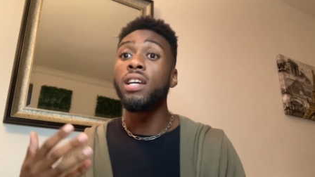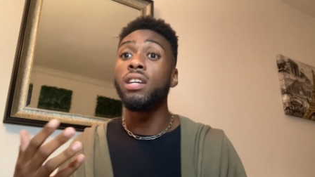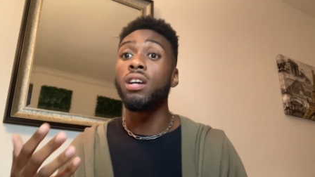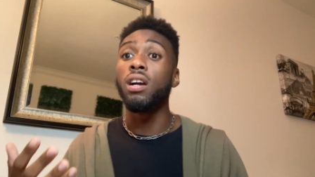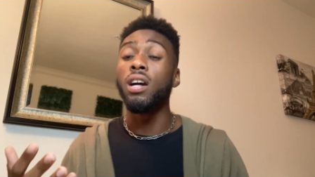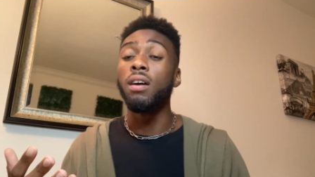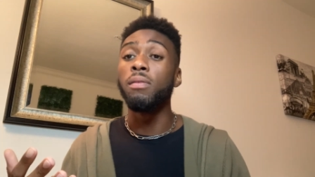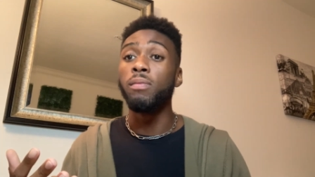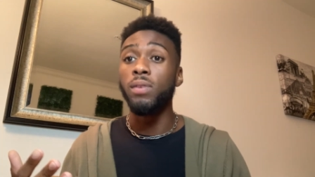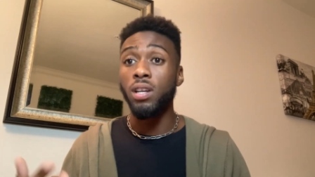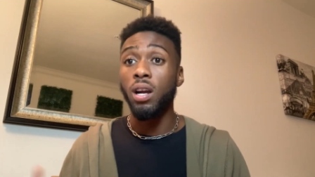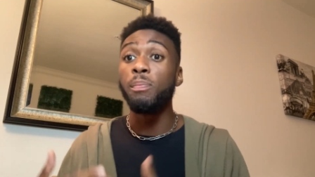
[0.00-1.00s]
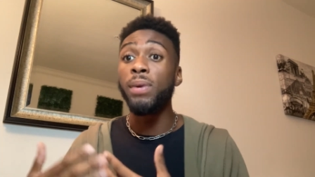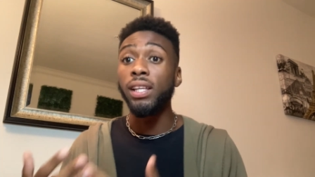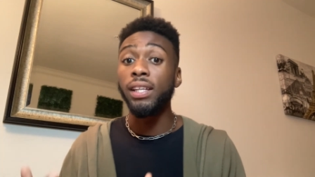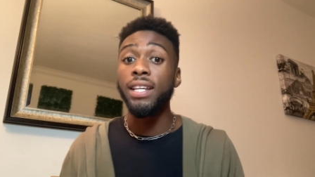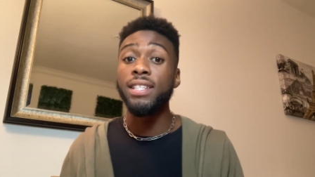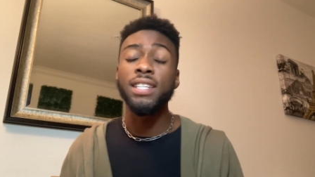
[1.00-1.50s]
your uh, your
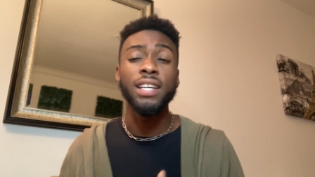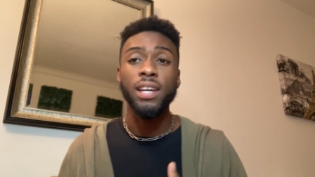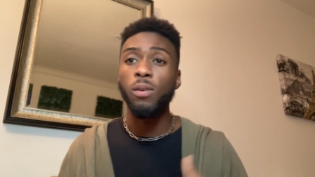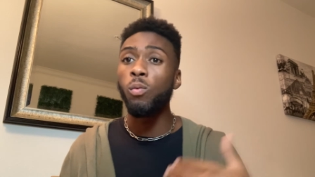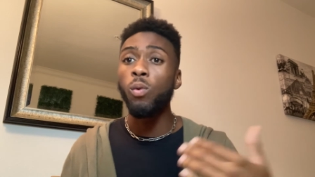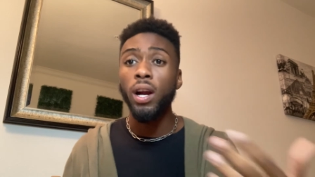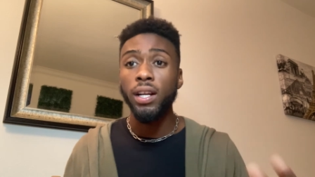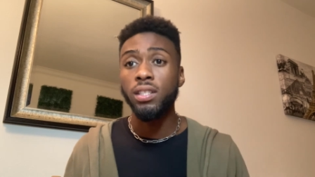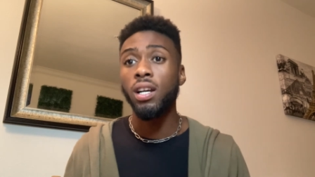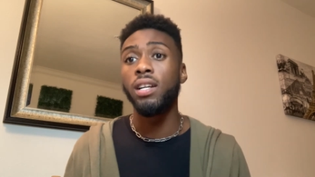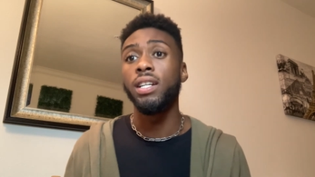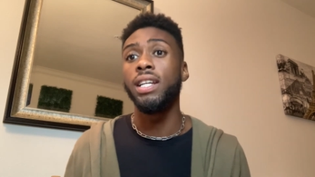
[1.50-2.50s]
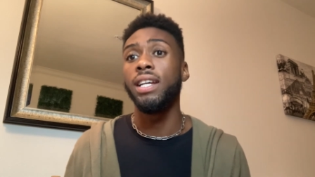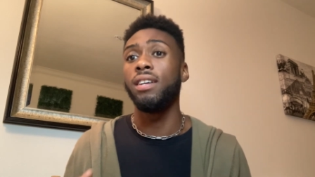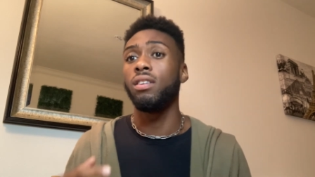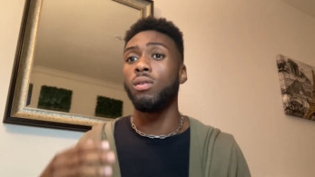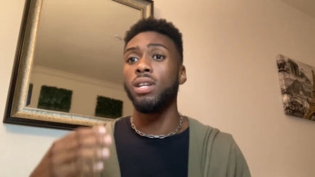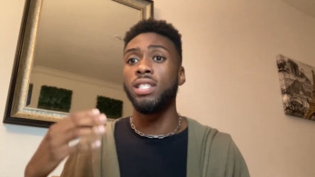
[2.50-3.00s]
abilities to get work turned
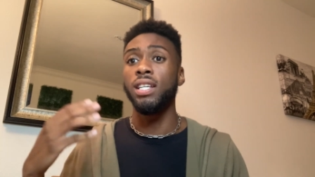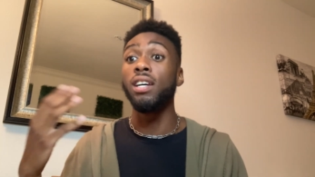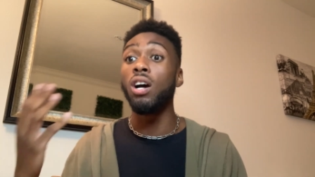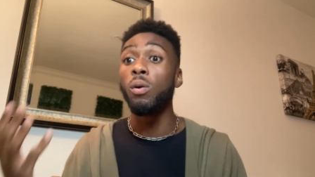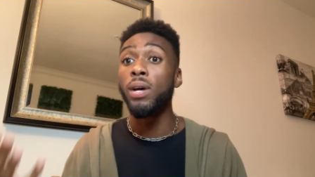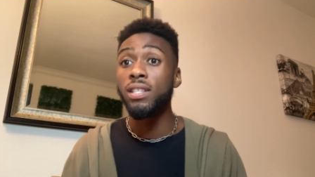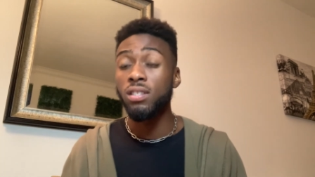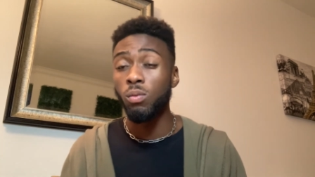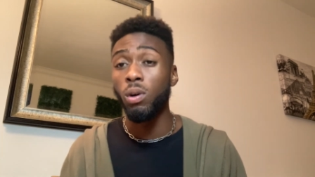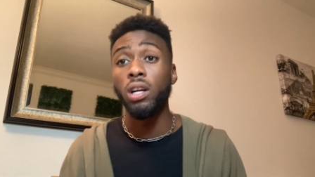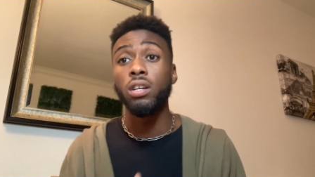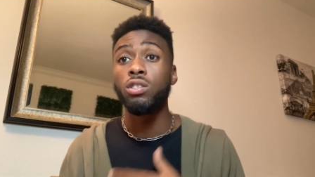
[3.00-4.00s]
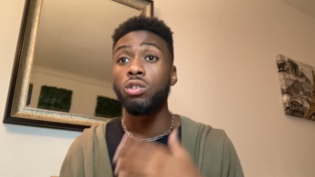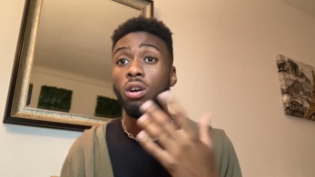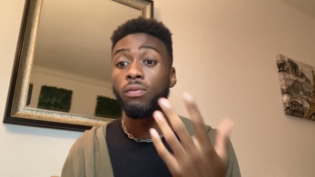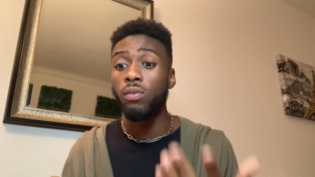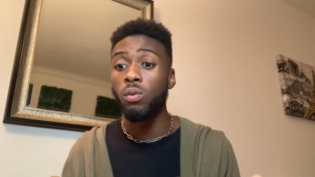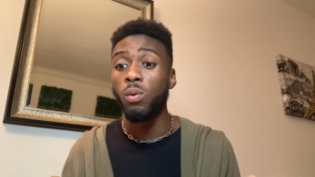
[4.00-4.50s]
in or to go into work or show
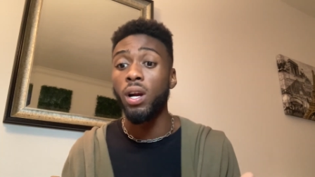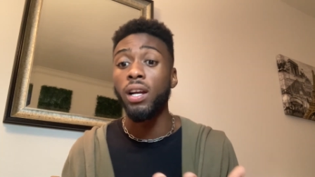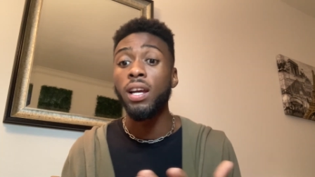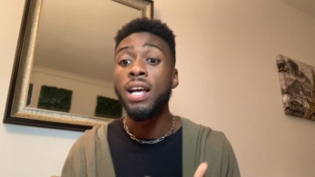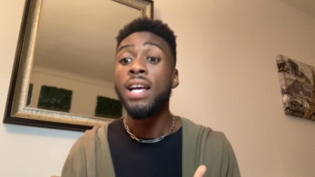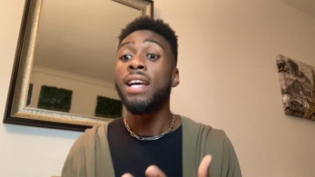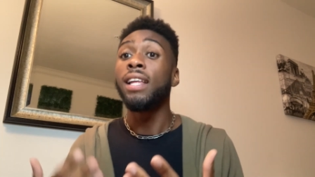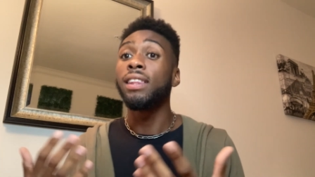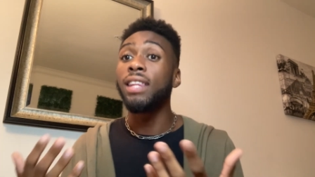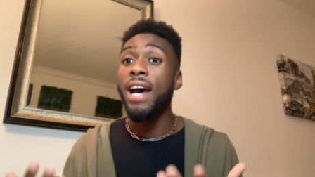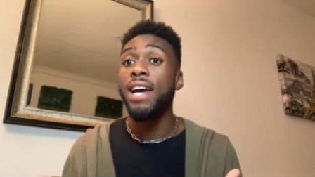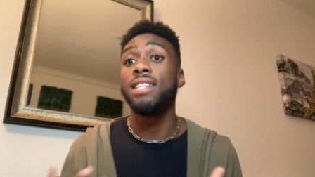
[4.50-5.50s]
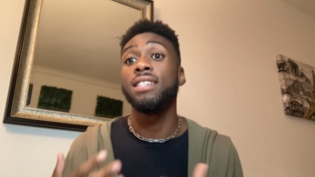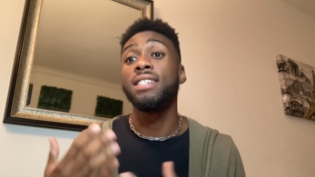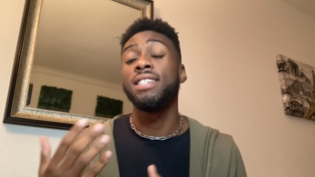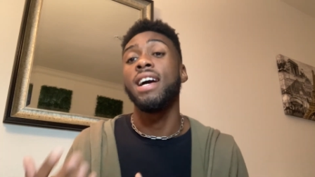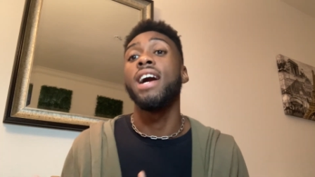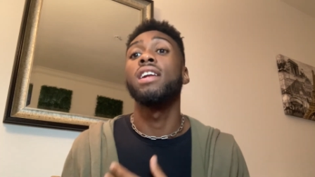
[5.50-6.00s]
up for work, that is a
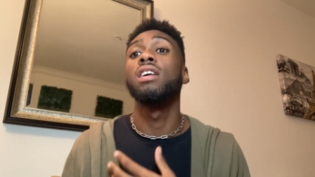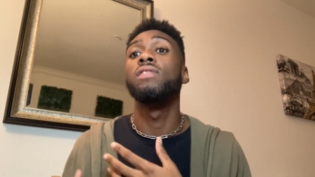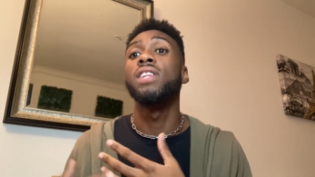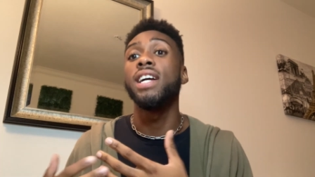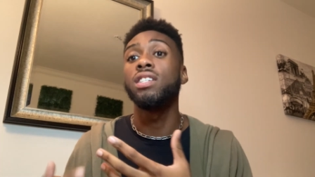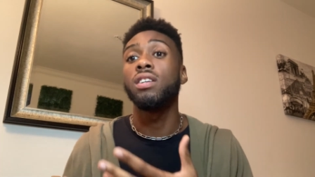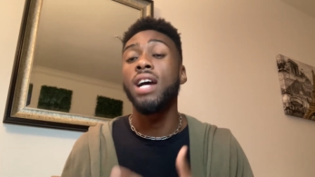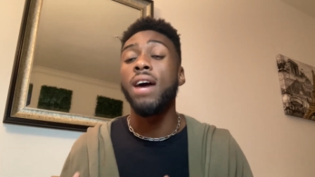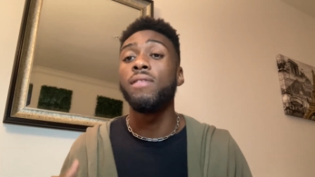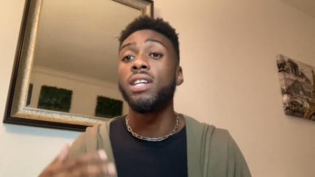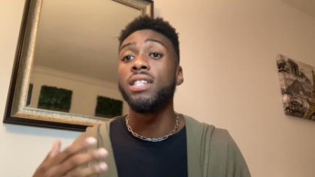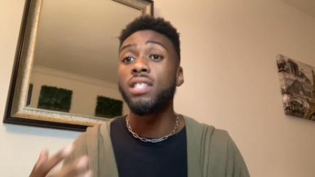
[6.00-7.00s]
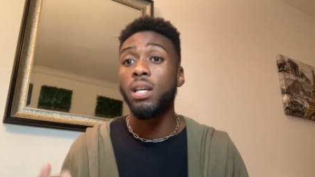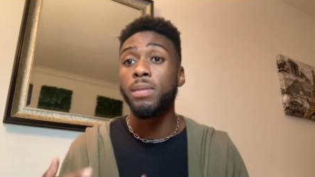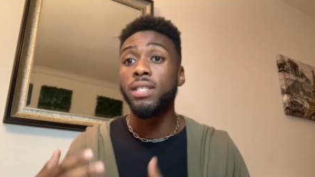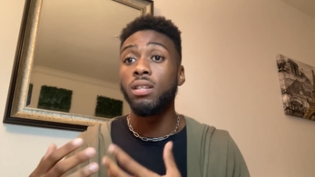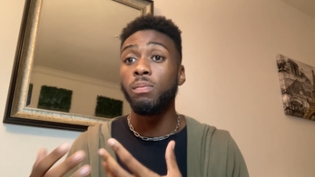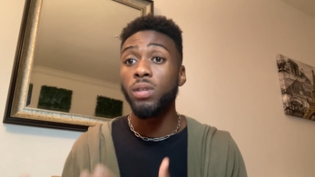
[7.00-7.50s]
sign of that you're having a
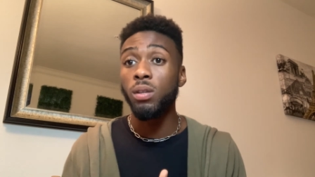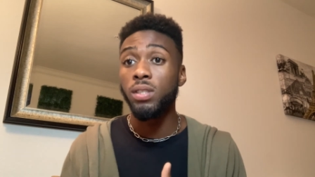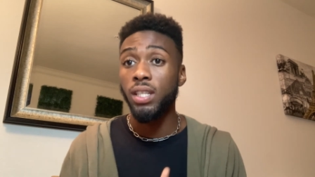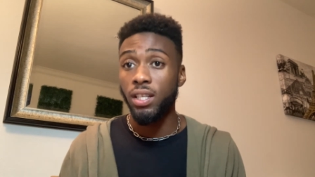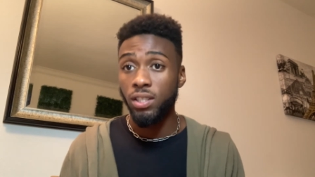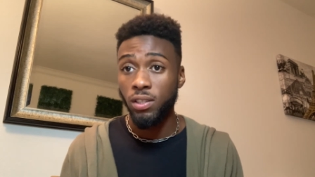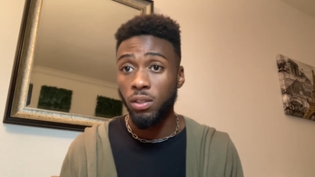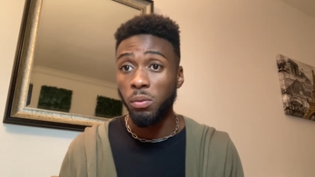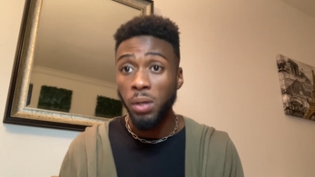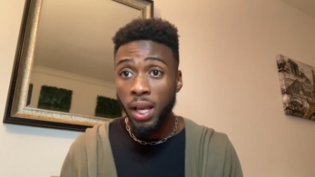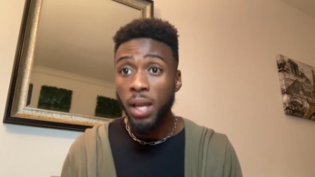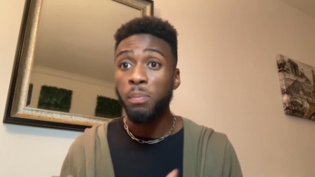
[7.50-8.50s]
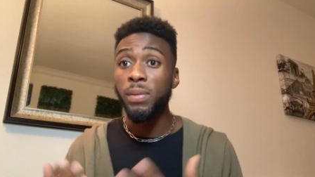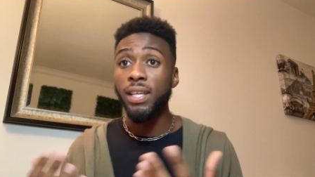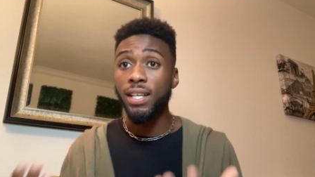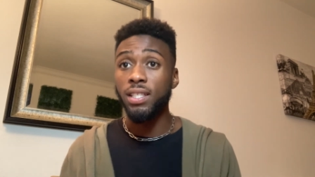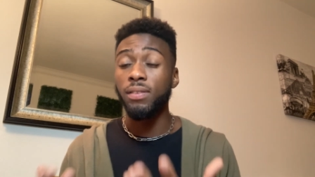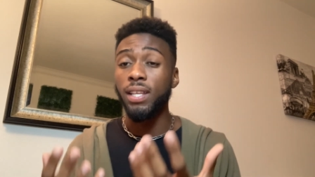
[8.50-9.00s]
substance abuse issue
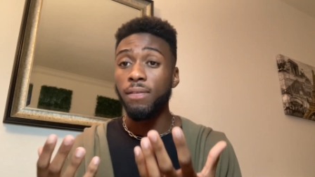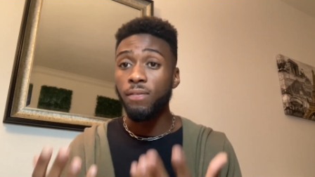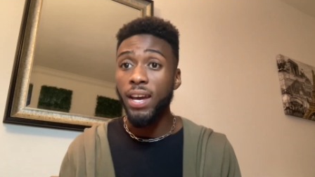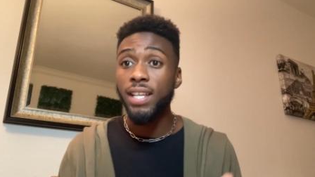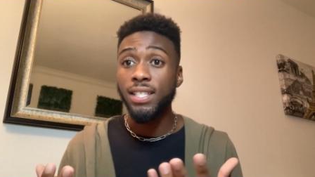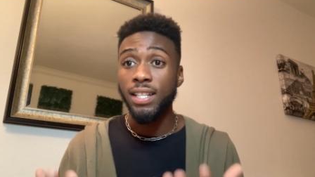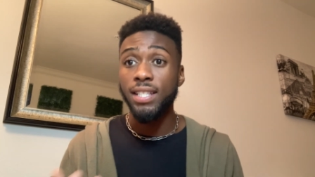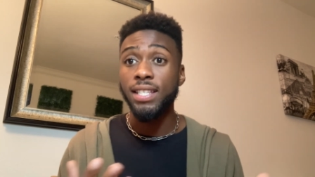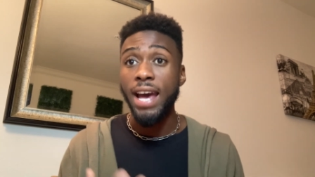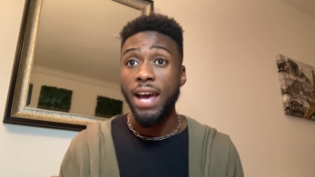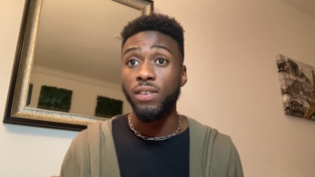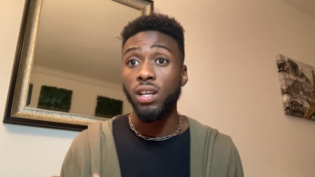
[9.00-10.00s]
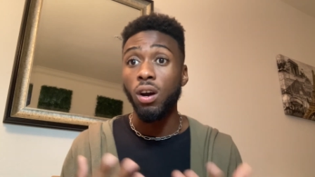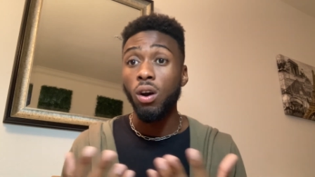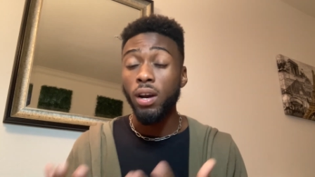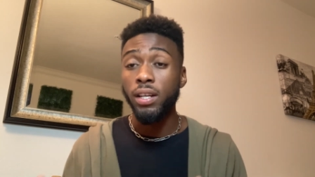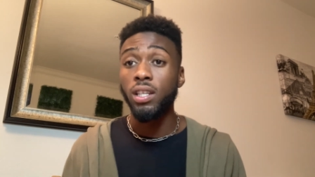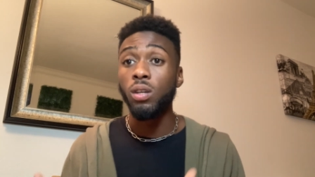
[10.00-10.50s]
because of the effects that it's having
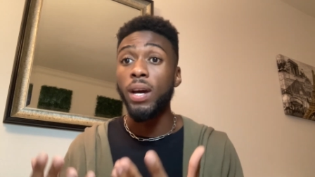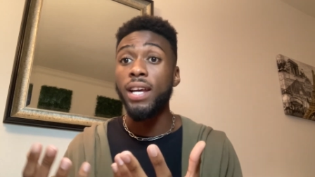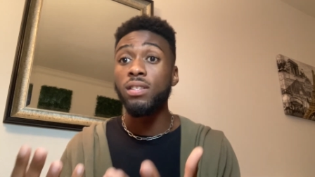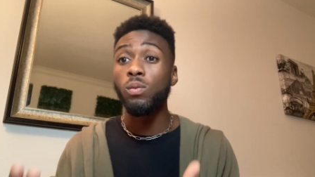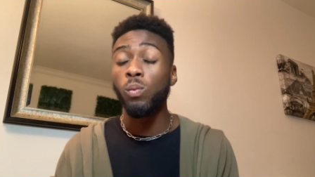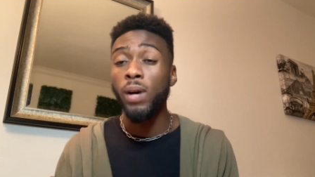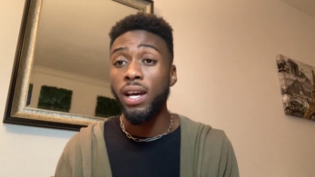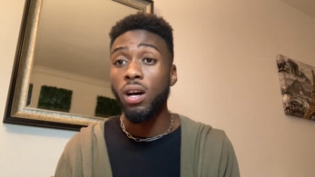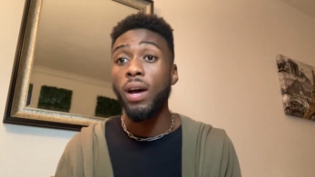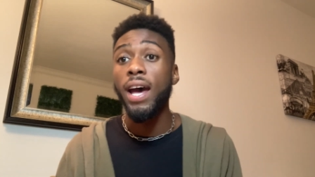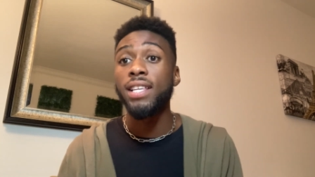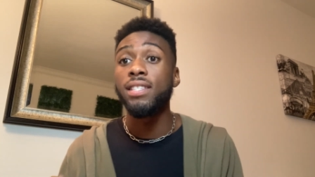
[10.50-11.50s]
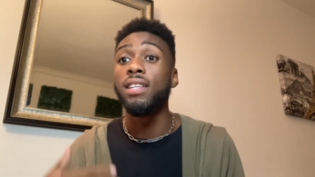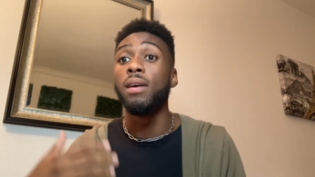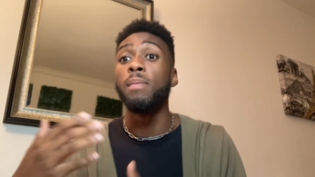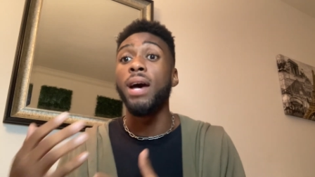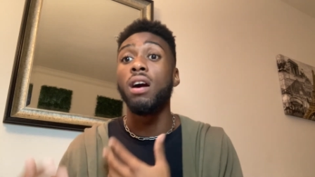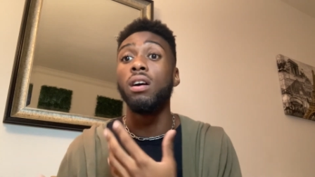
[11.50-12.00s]
on you, as well as the
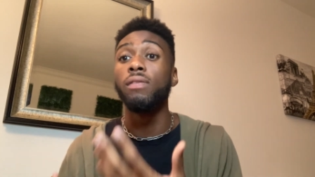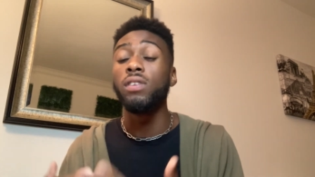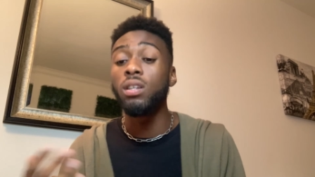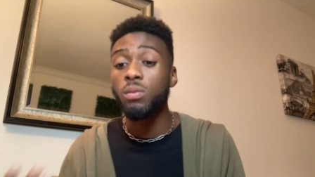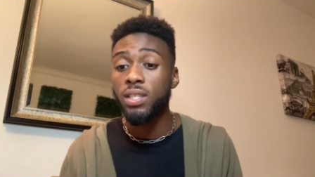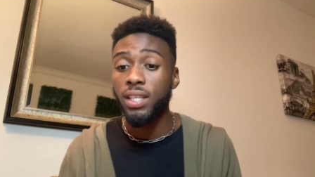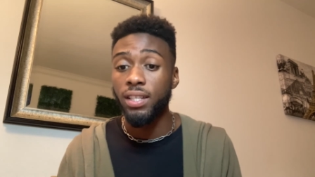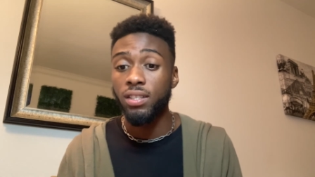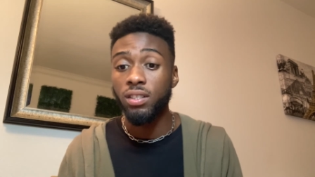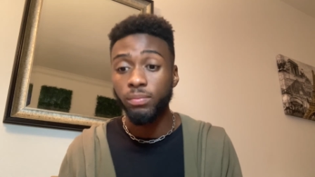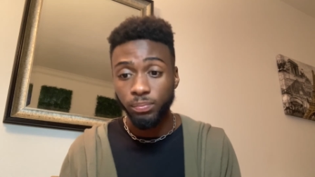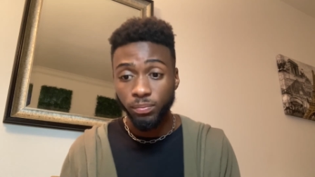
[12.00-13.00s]
amount of usage.